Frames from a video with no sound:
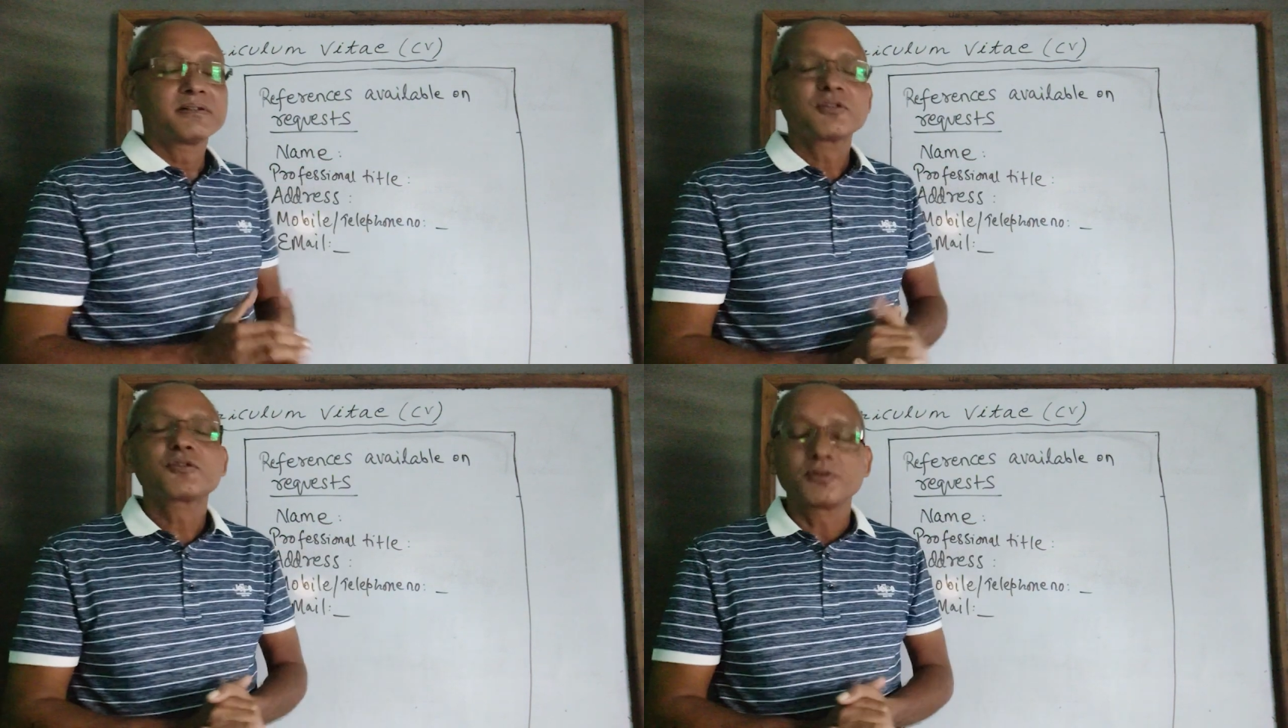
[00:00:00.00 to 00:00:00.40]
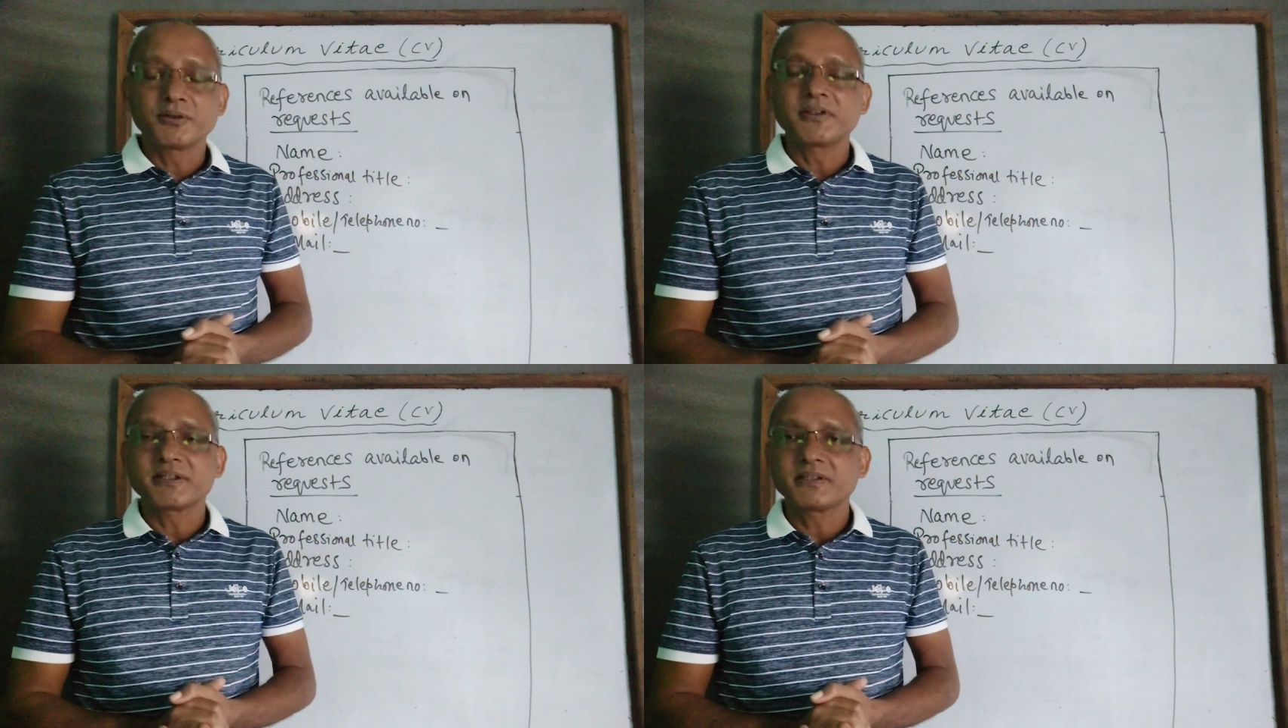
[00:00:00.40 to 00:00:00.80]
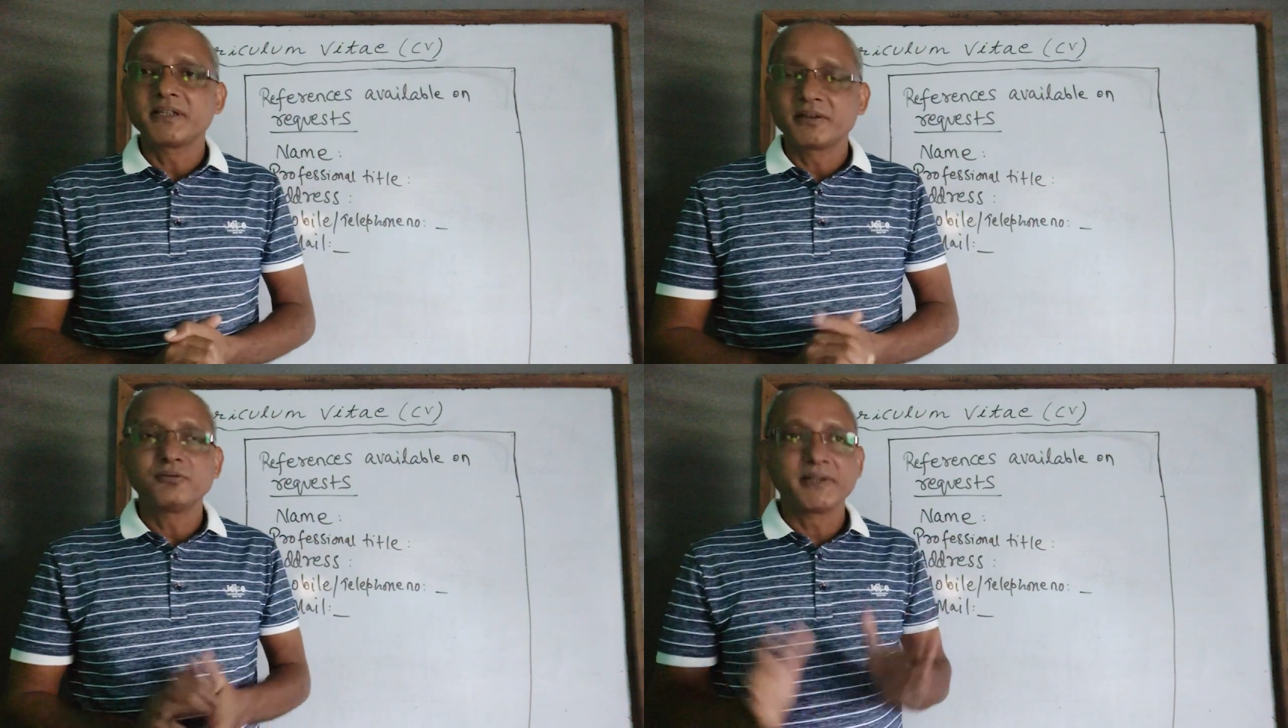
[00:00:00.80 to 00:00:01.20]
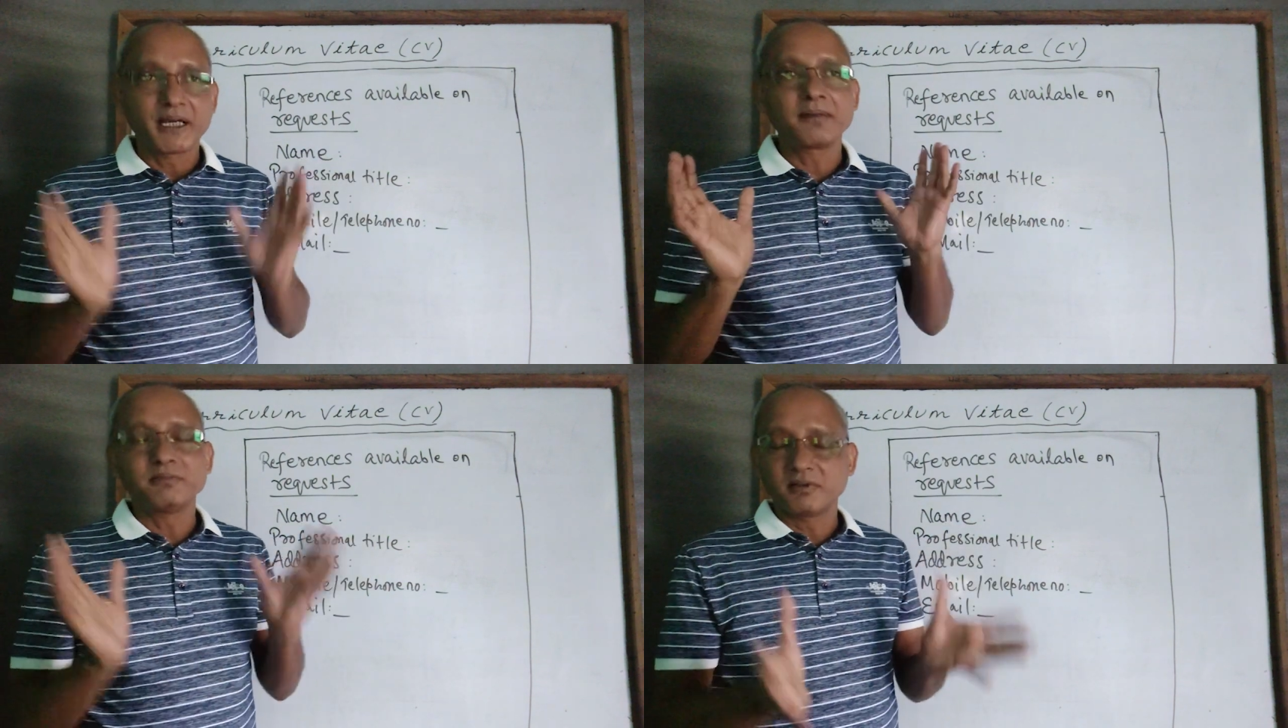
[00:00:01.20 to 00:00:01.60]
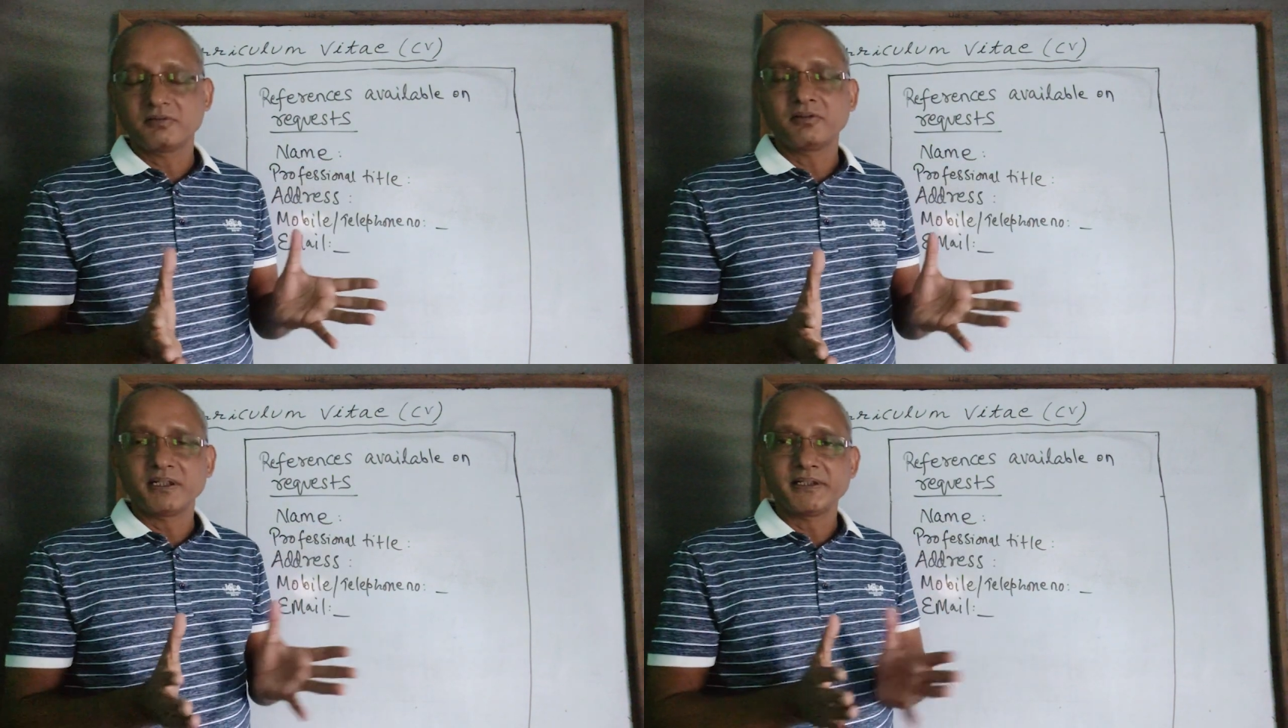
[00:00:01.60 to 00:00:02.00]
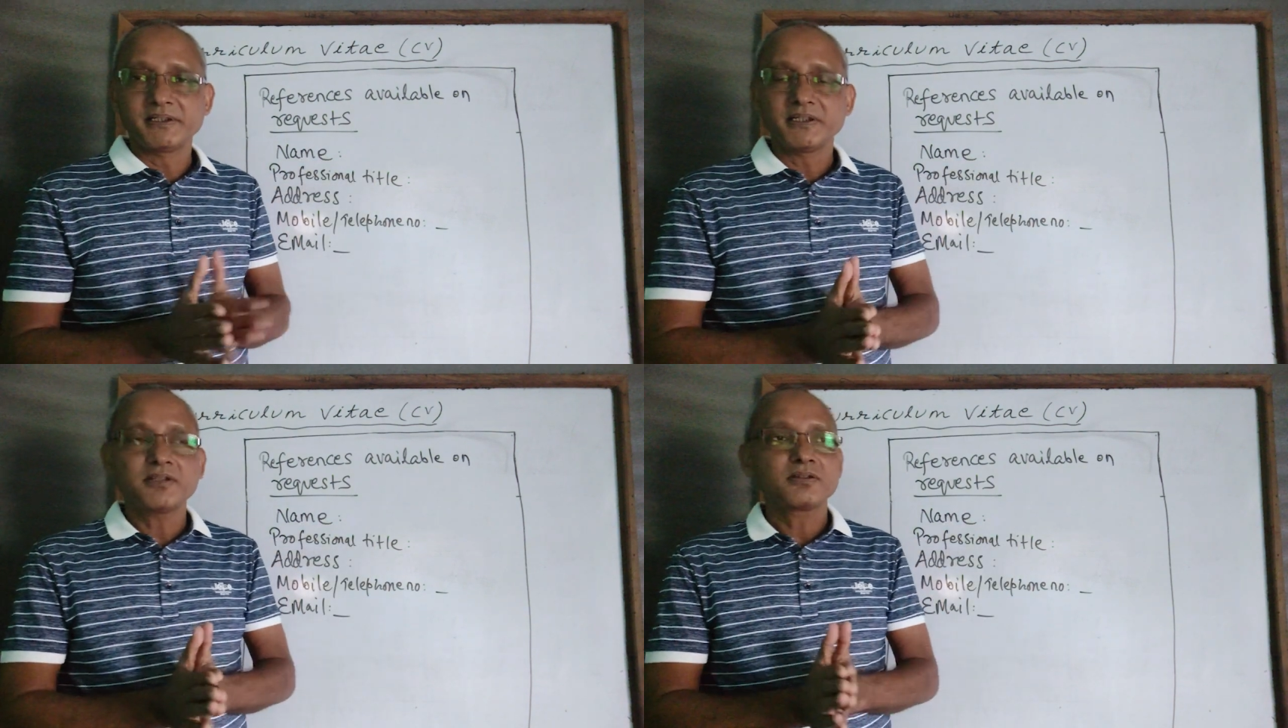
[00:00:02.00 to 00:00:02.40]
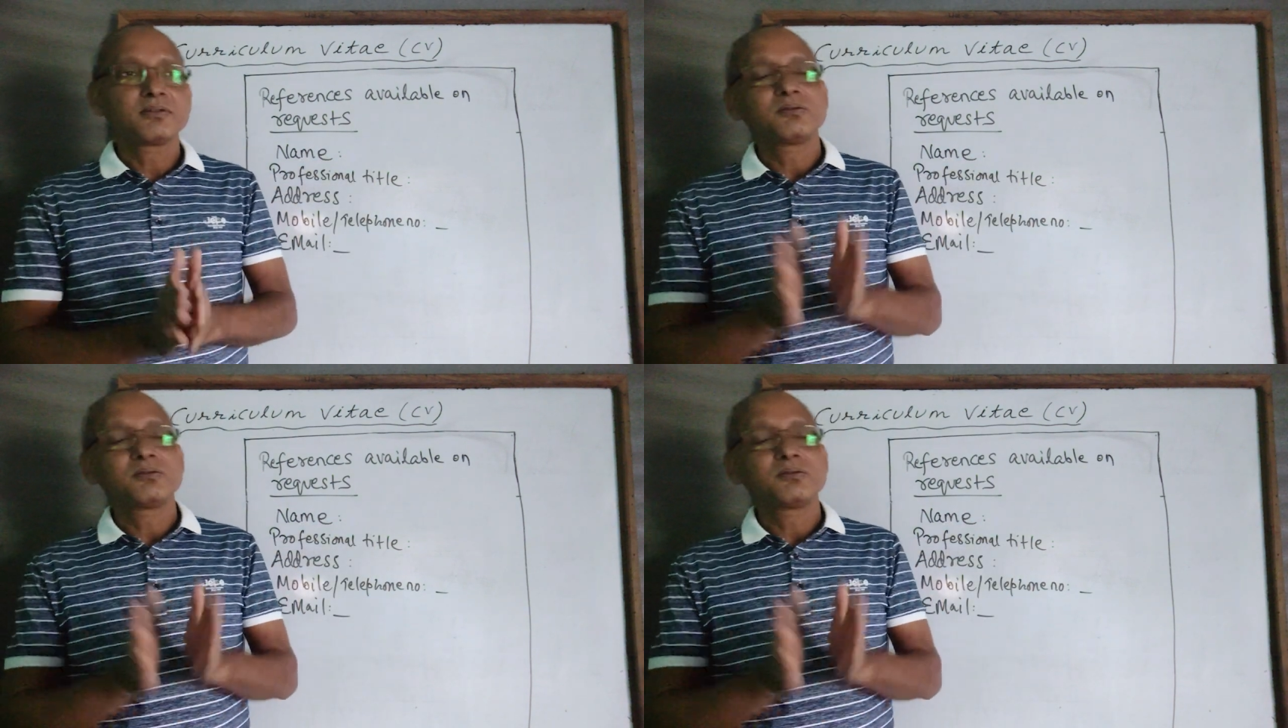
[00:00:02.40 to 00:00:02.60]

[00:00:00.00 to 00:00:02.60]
shows us that we have got qualities,